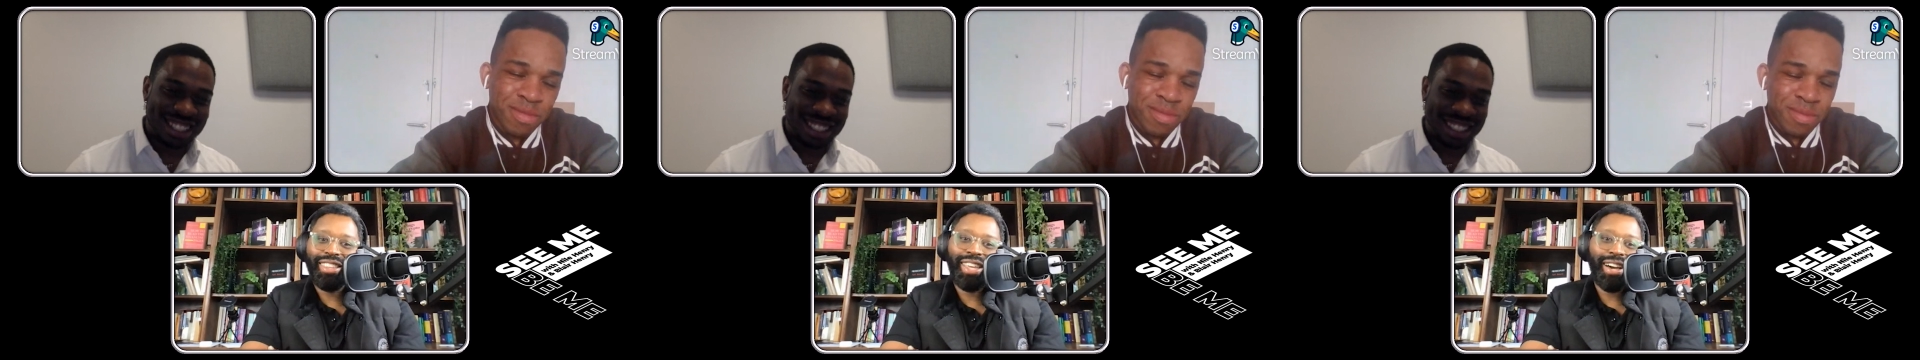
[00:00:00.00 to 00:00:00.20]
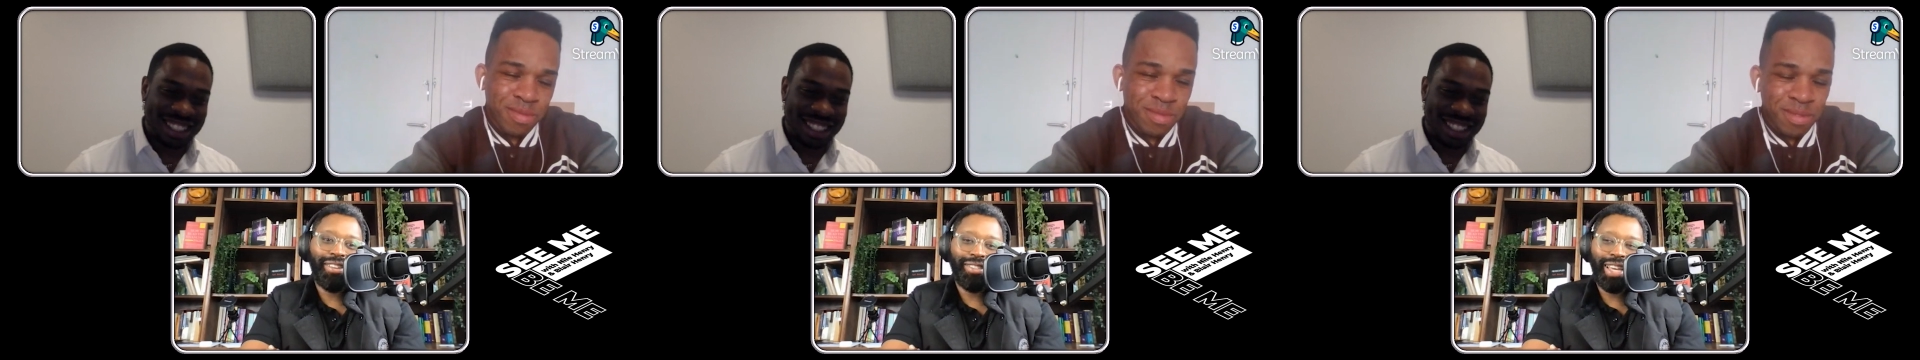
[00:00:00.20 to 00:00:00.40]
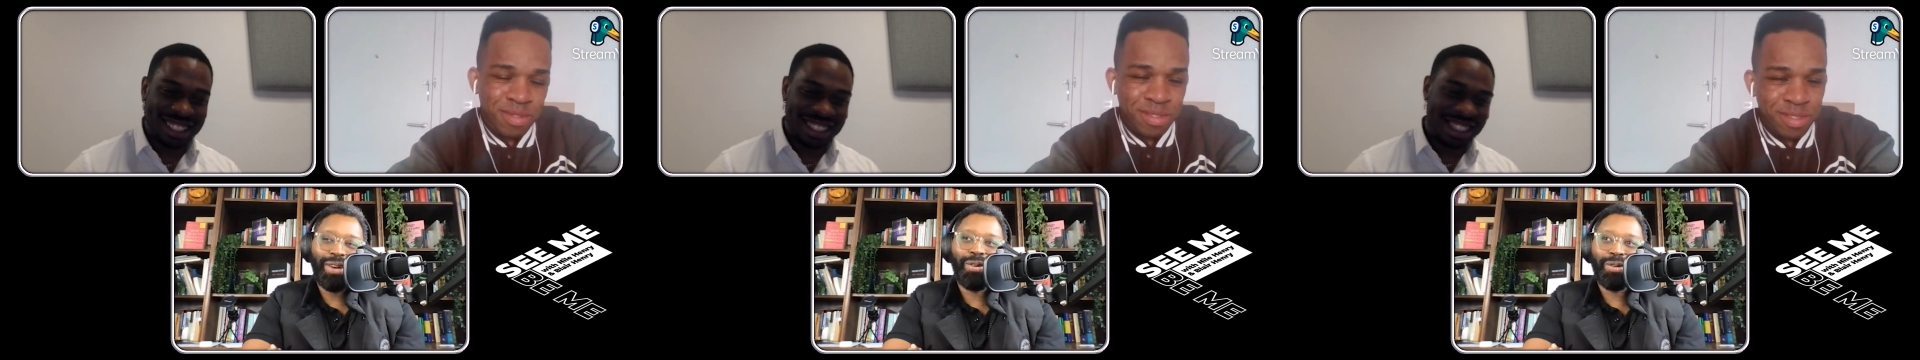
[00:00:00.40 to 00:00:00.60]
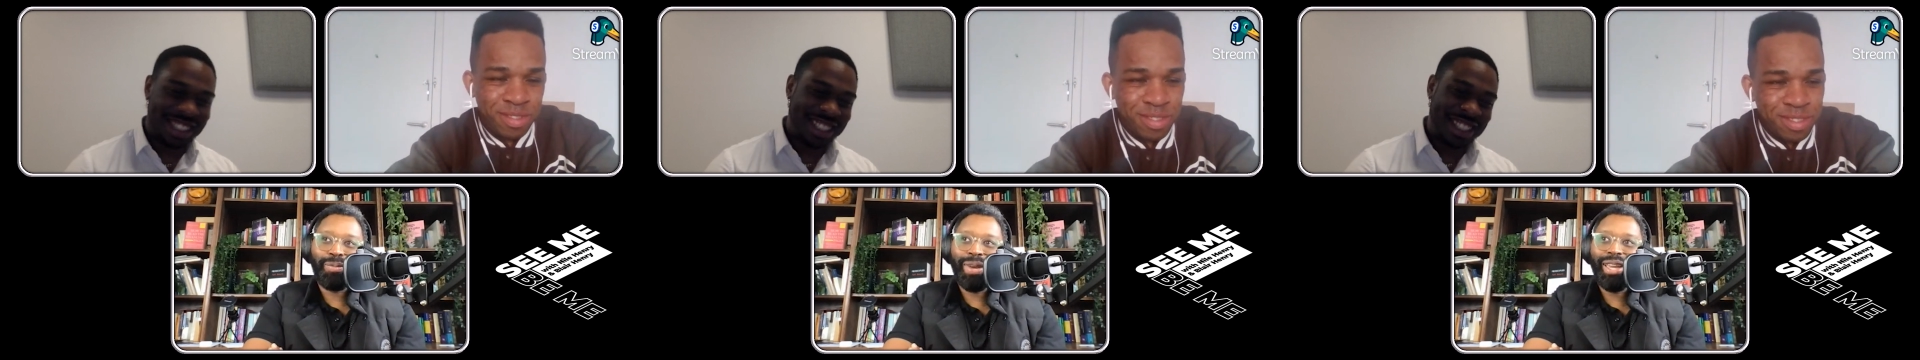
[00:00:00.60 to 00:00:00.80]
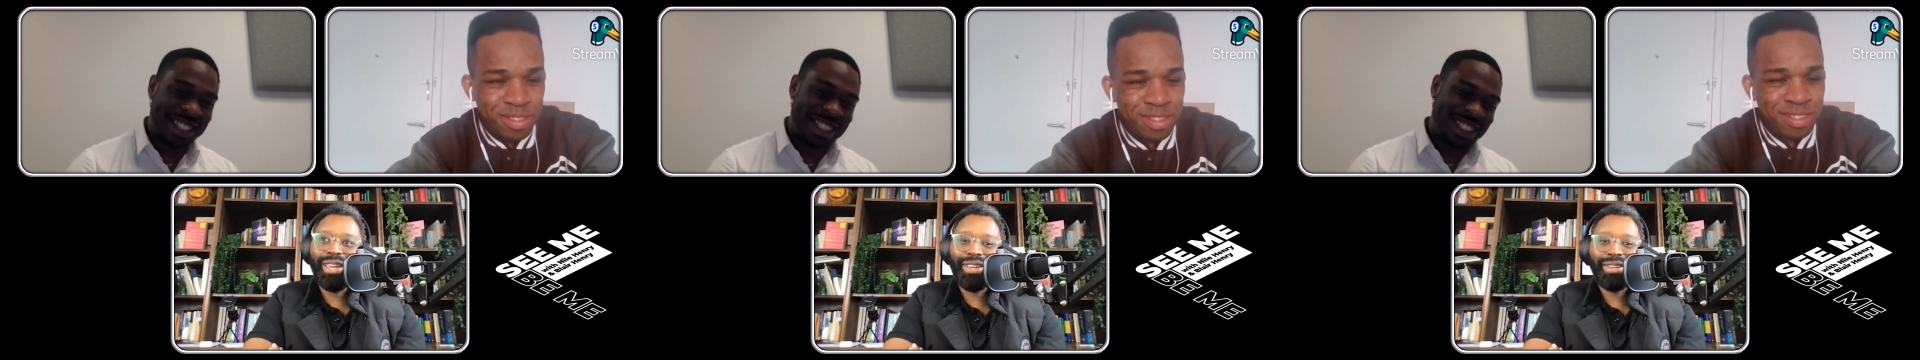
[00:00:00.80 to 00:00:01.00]
Speaker 1: that that would
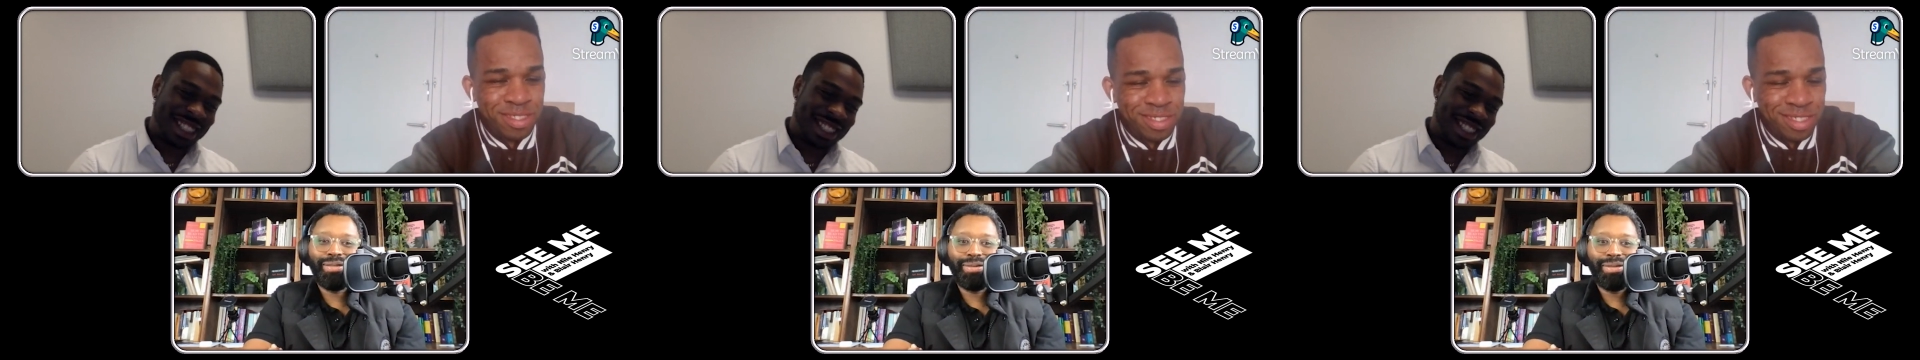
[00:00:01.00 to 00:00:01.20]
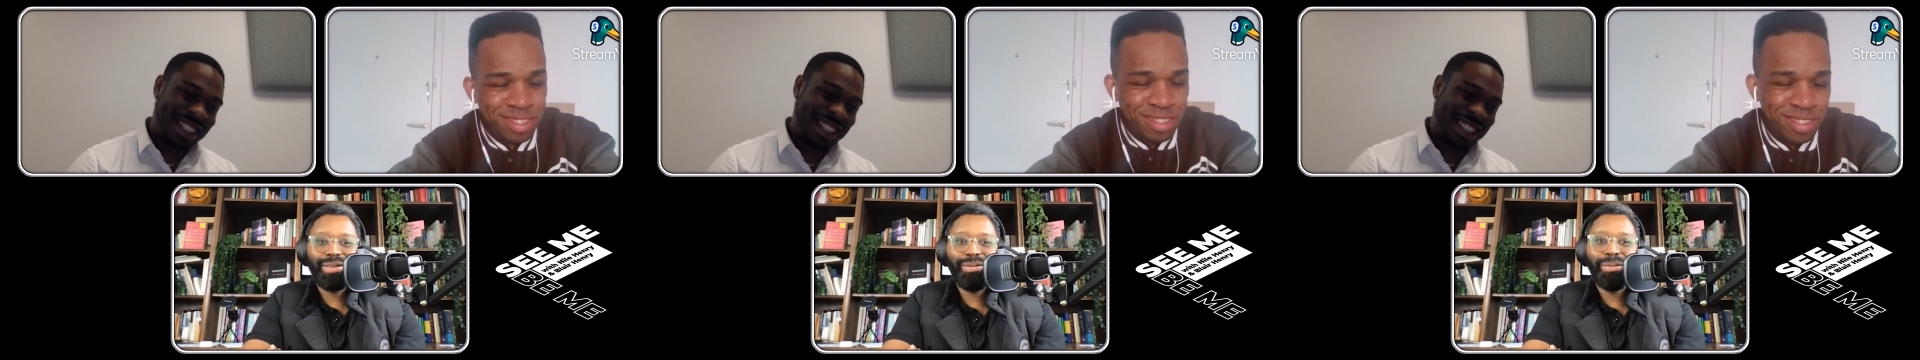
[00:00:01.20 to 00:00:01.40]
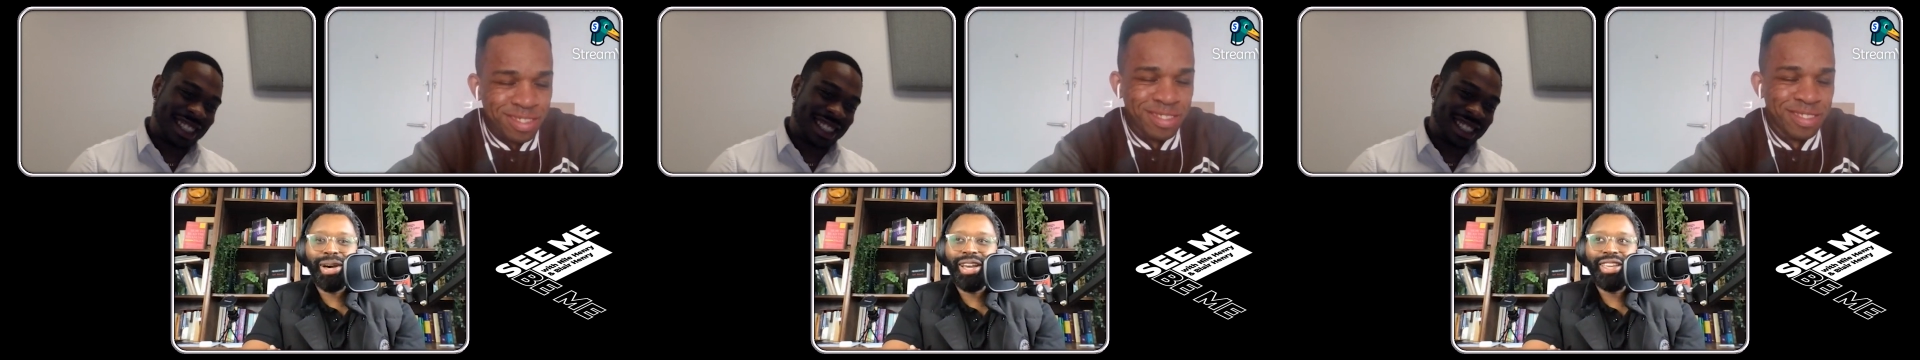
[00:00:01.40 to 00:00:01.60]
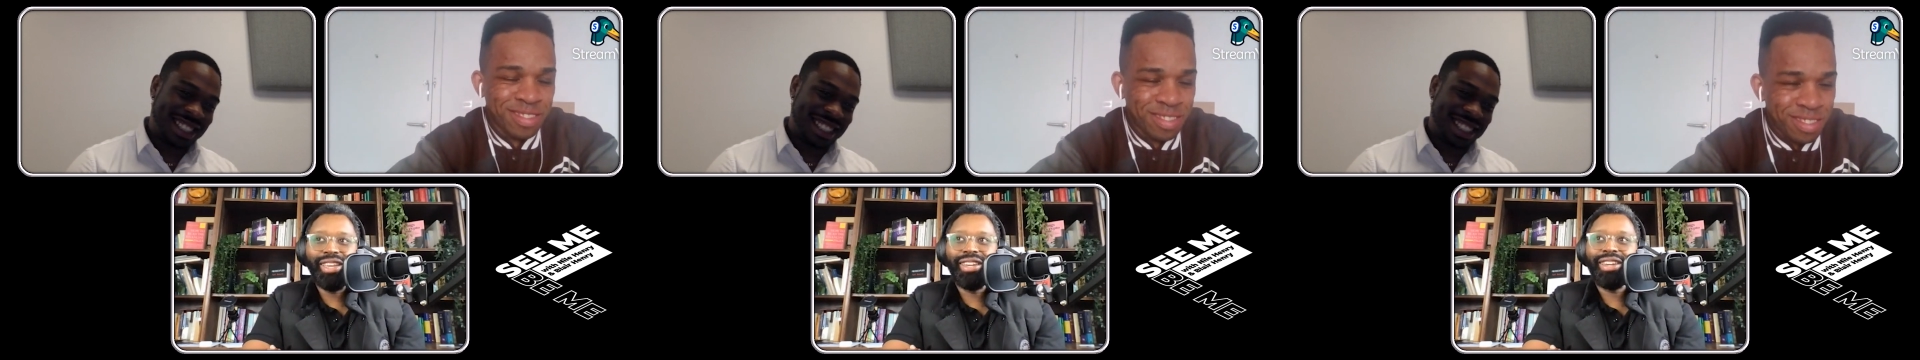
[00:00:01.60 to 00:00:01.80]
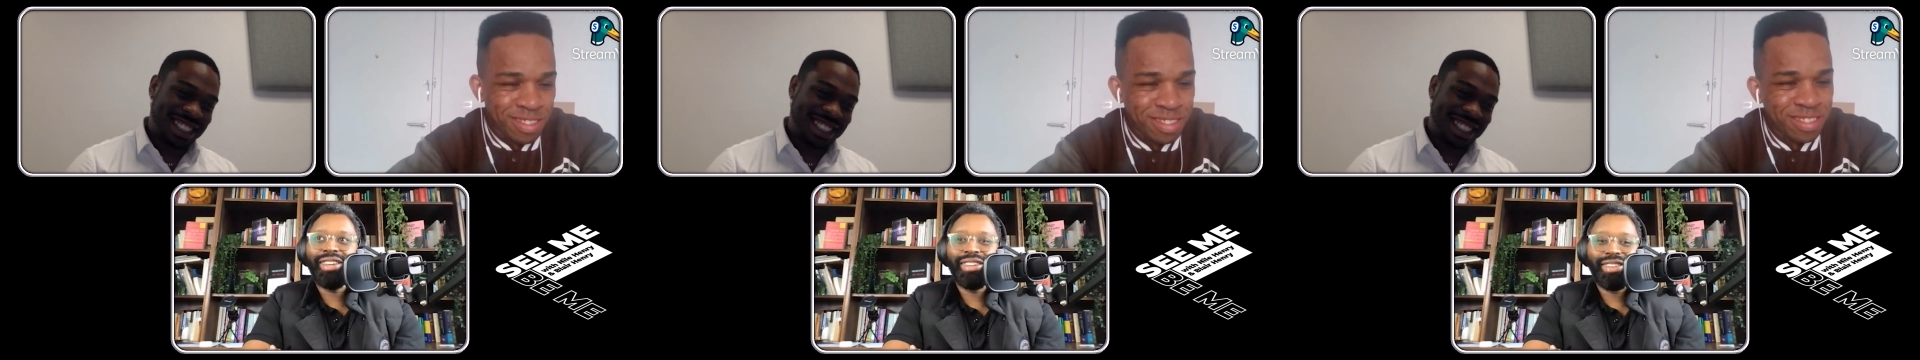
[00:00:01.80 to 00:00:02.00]
make my
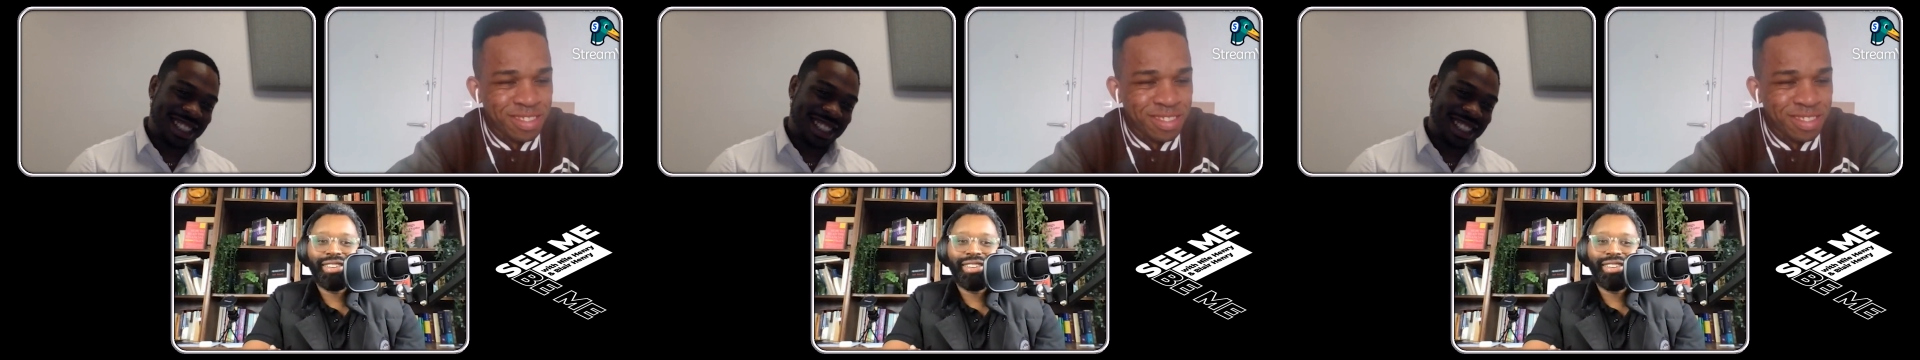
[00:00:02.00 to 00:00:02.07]
year.